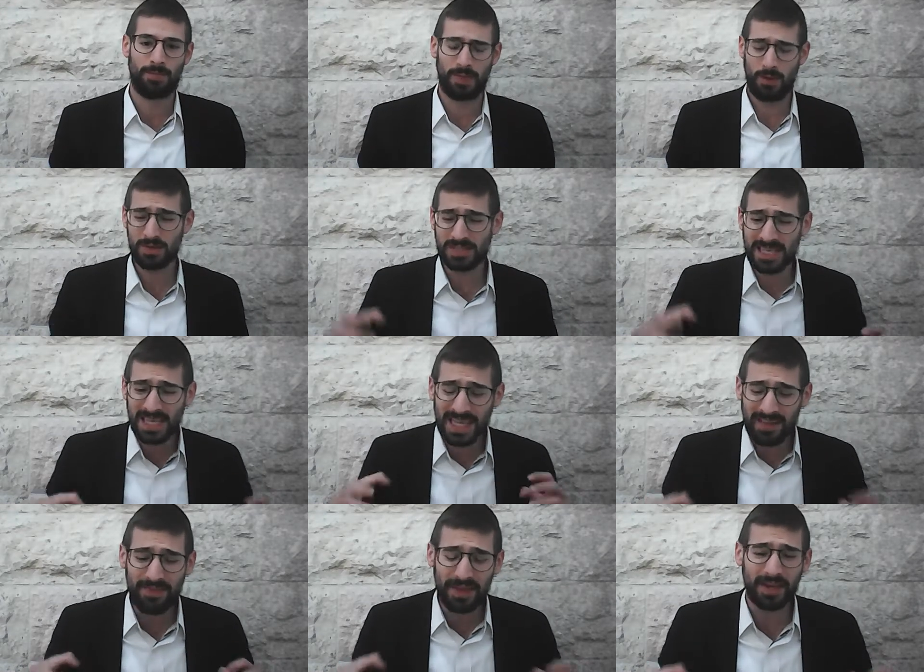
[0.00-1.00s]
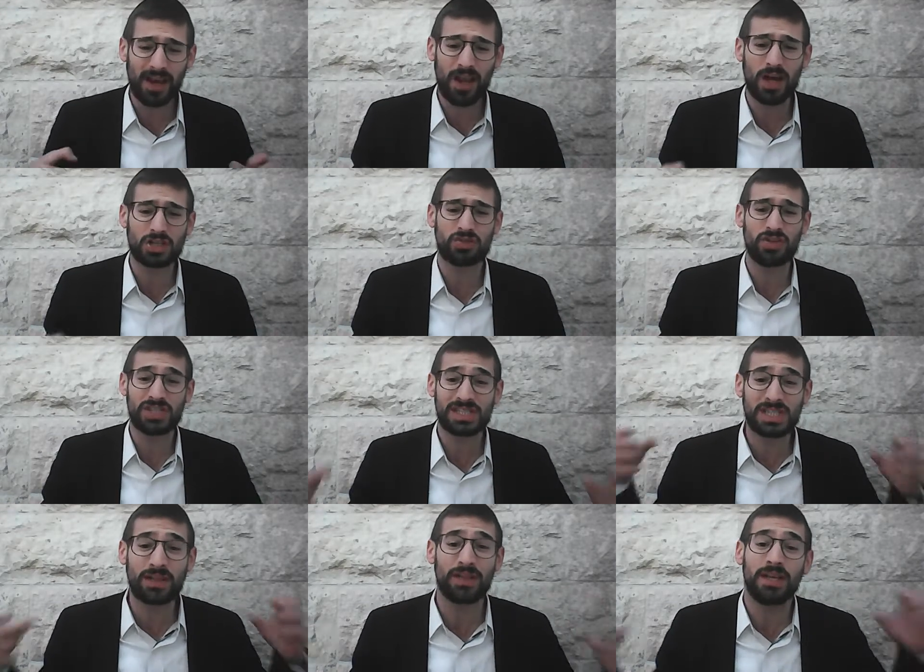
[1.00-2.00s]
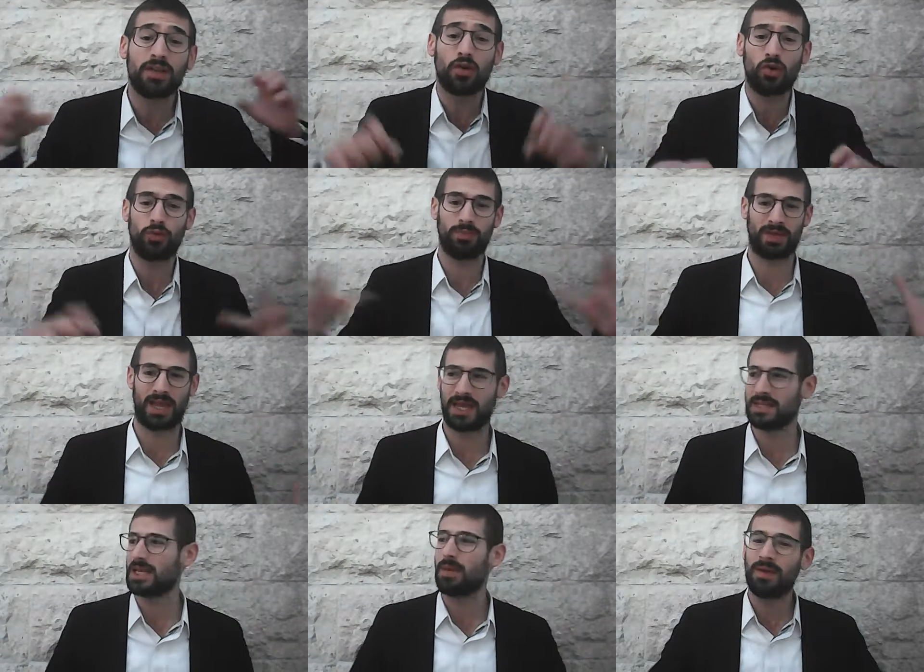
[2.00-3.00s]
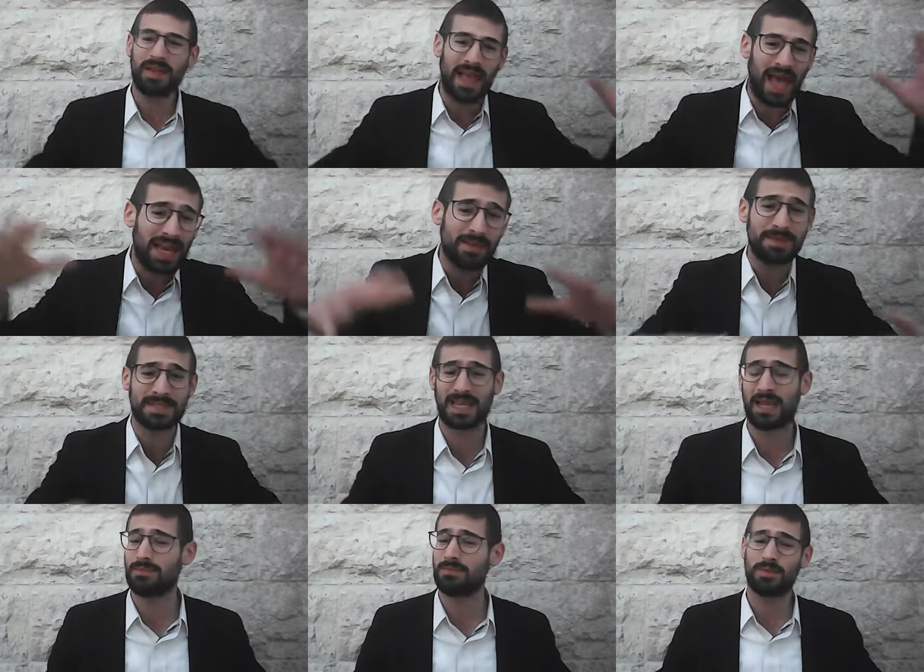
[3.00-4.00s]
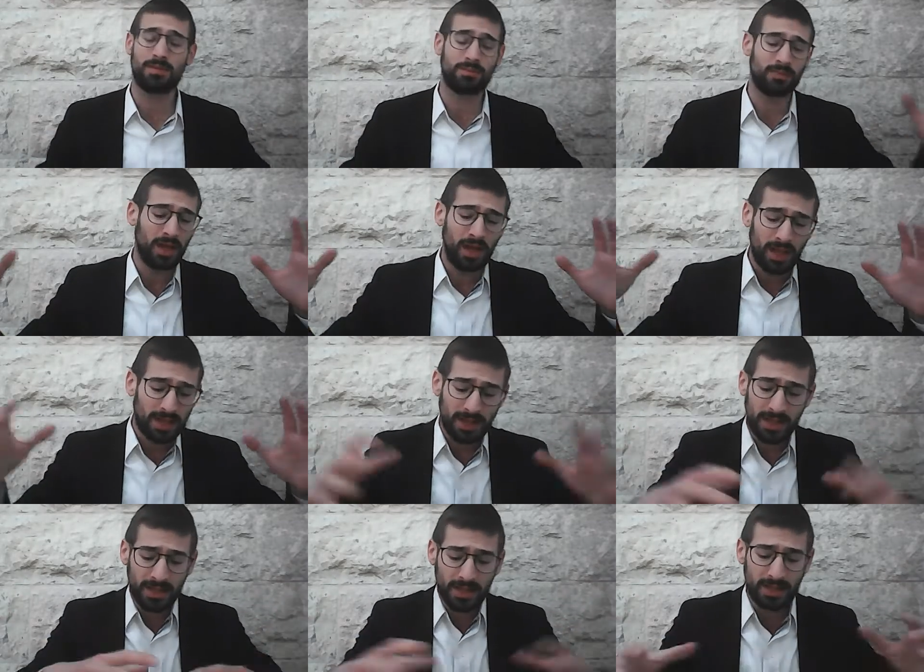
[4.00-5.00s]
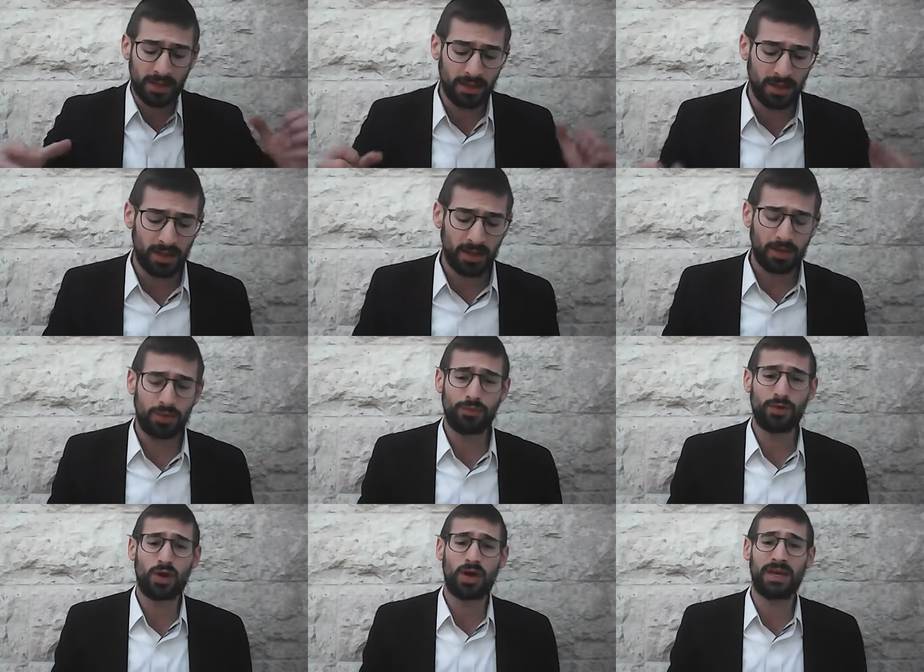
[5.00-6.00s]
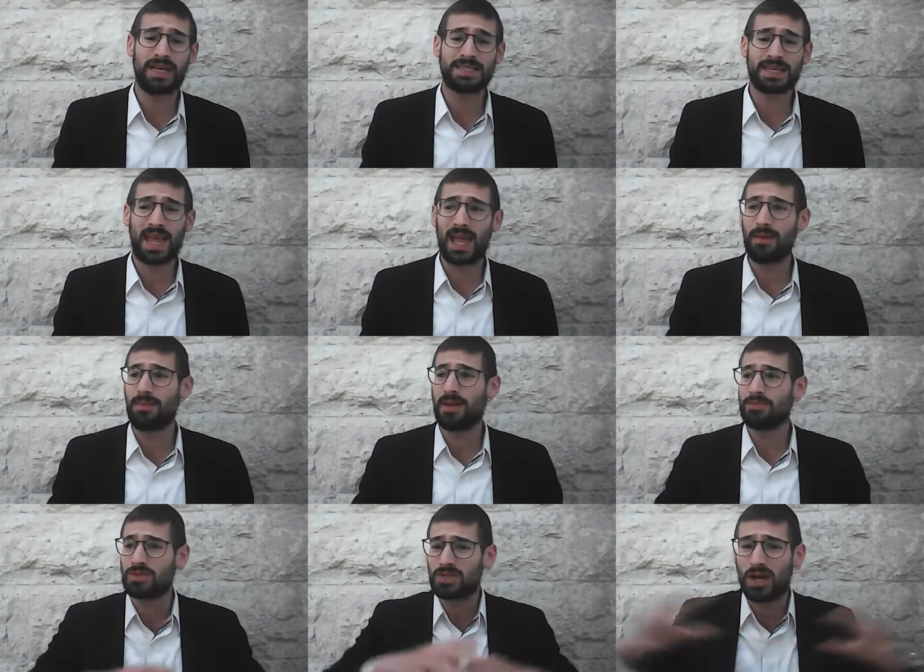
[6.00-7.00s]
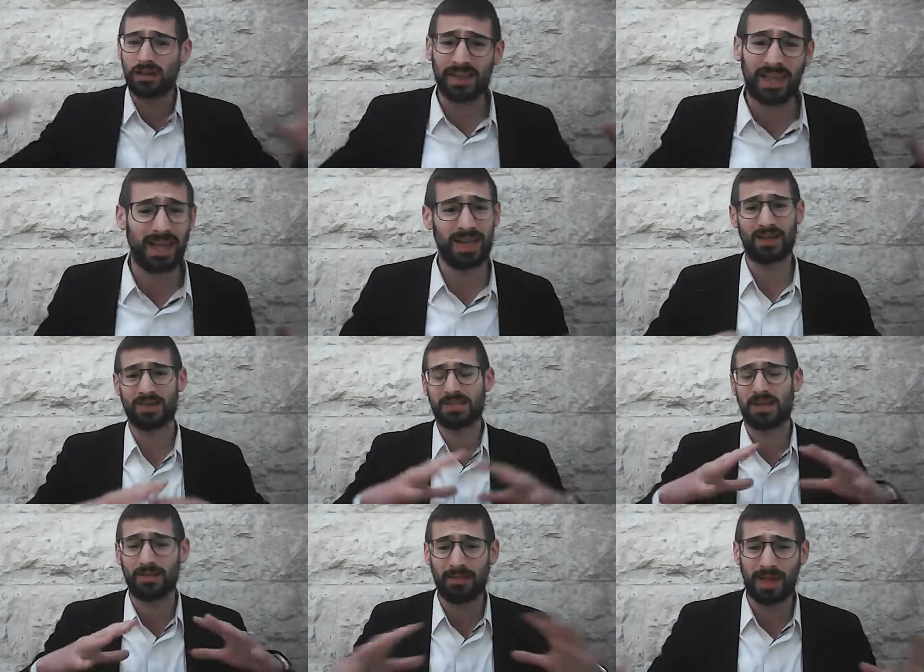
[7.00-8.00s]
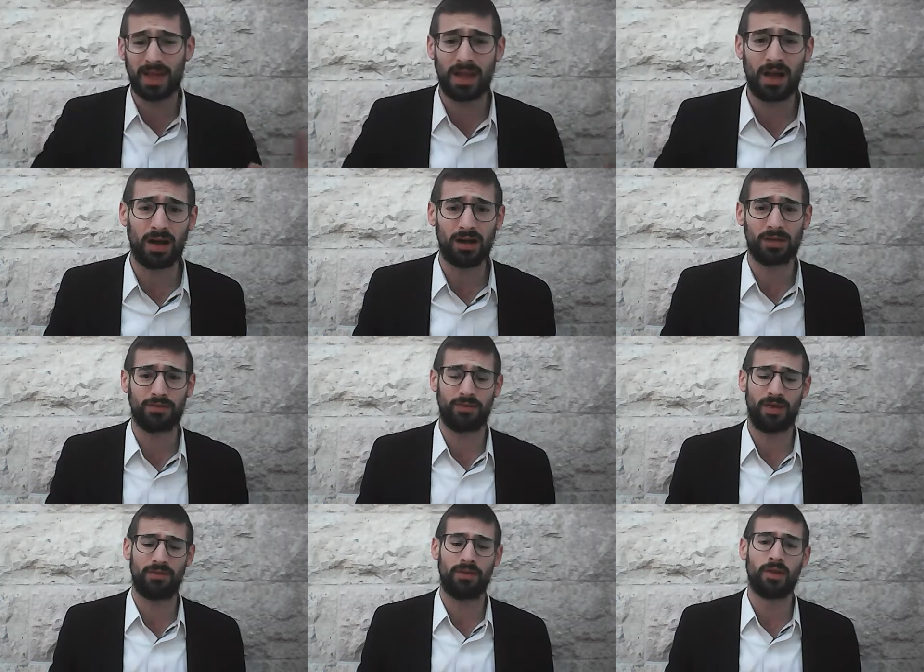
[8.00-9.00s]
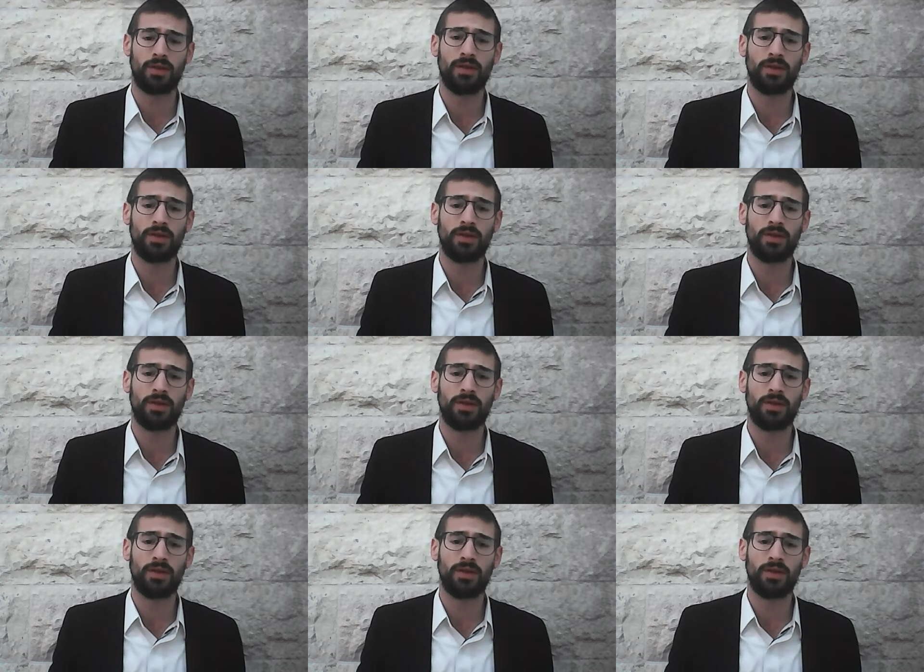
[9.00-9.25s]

they were still living in a luxury, and suddenly the Churban came, suddenly the enemies came, the Menuchanetza came and started killing and started making a hunger for everyone.